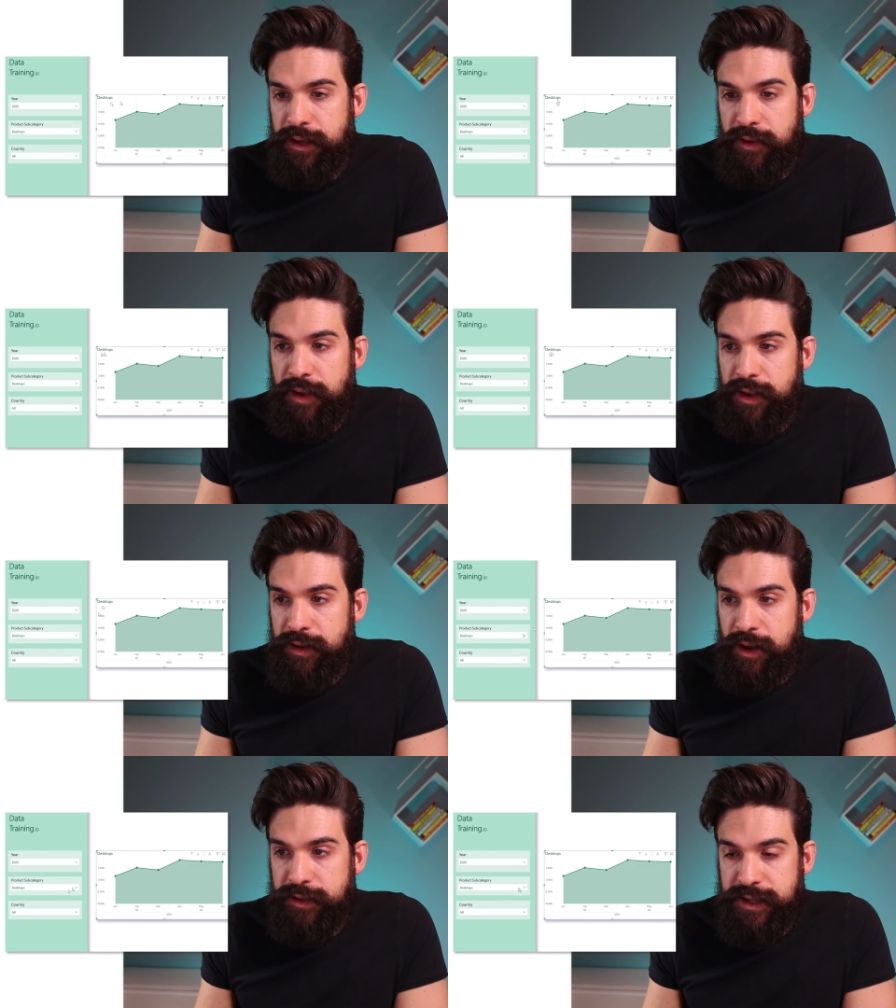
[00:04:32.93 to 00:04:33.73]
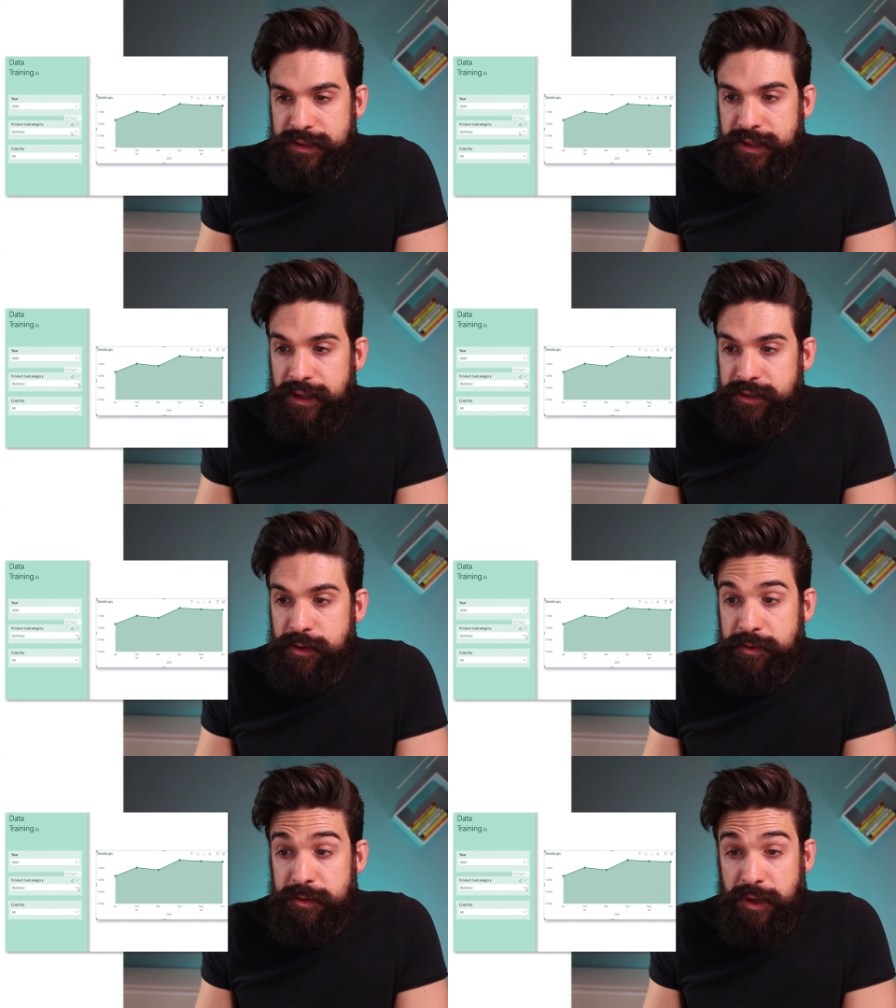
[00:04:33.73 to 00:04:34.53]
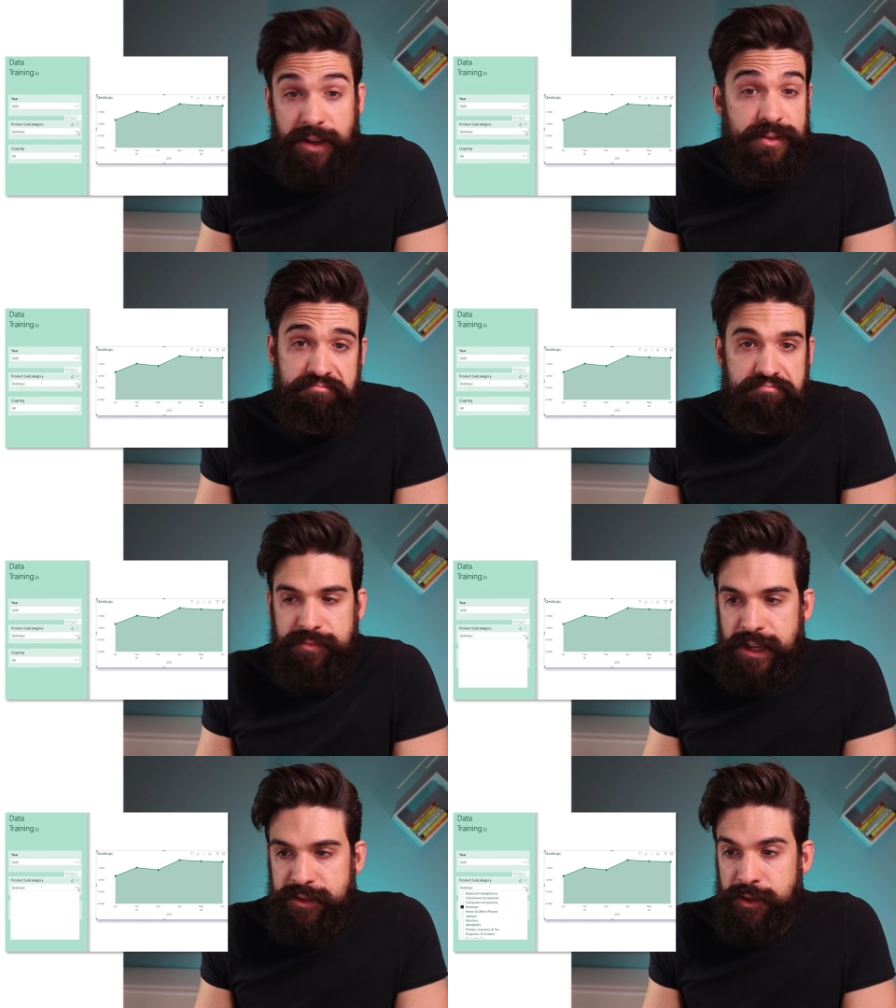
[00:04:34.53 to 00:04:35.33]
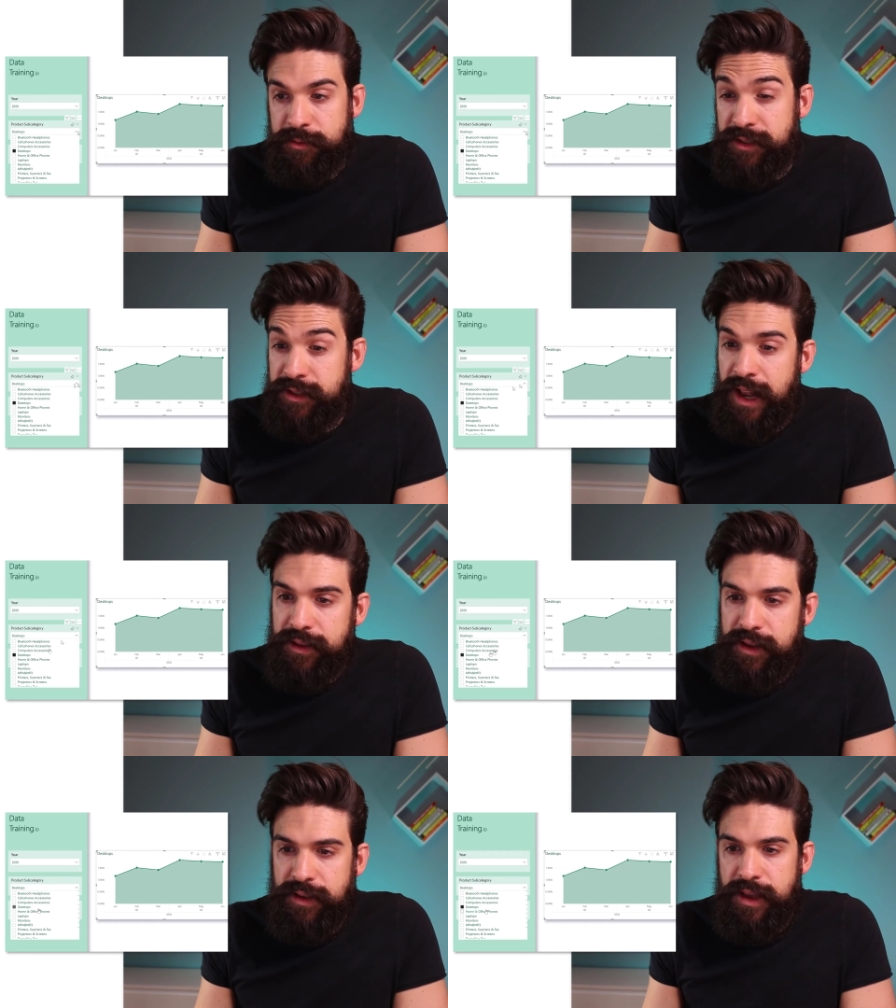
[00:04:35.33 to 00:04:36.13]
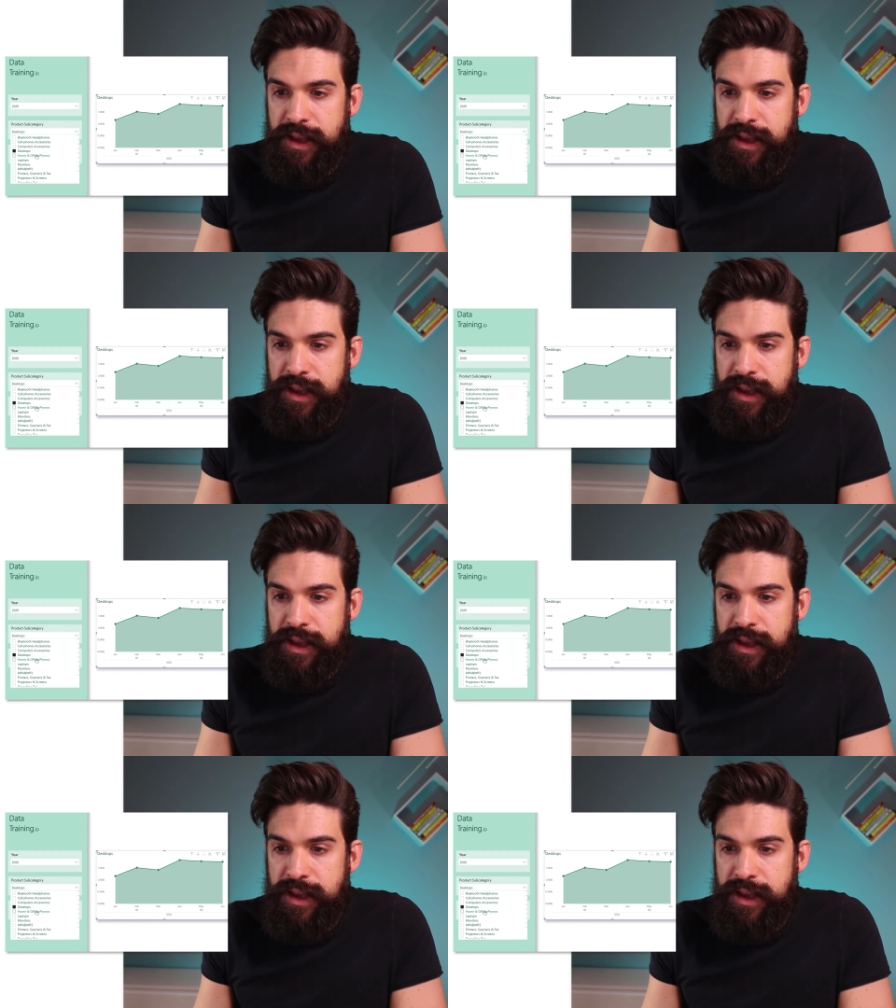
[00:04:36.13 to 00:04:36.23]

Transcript: see now it says desktops because desktops is selected,